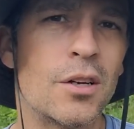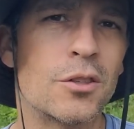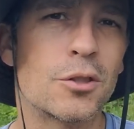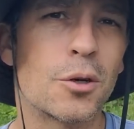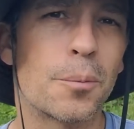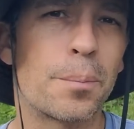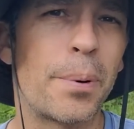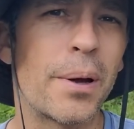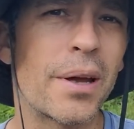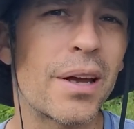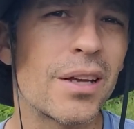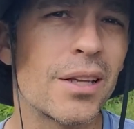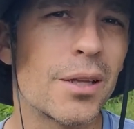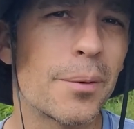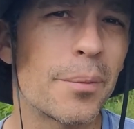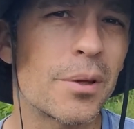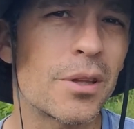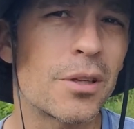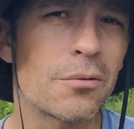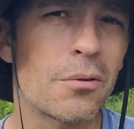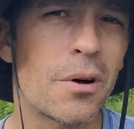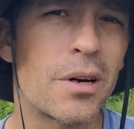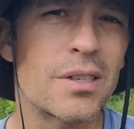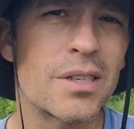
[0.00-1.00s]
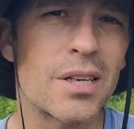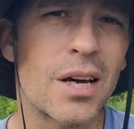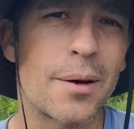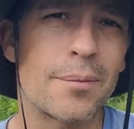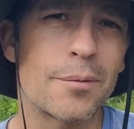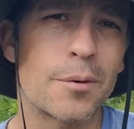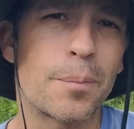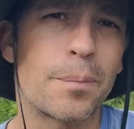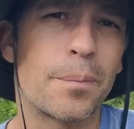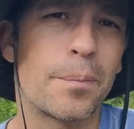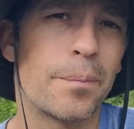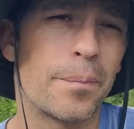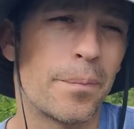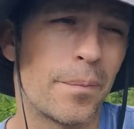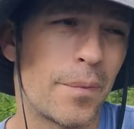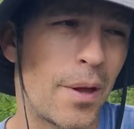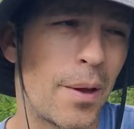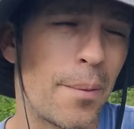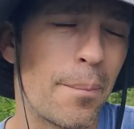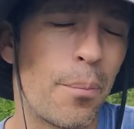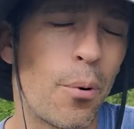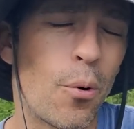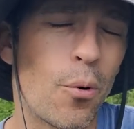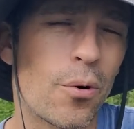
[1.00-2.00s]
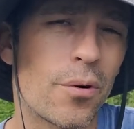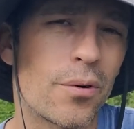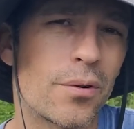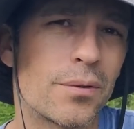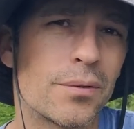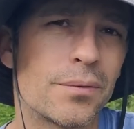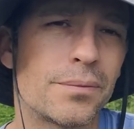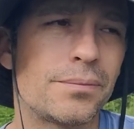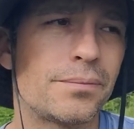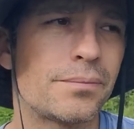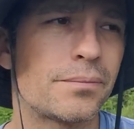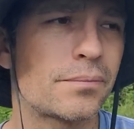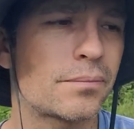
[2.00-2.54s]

So picking them at the right time is important.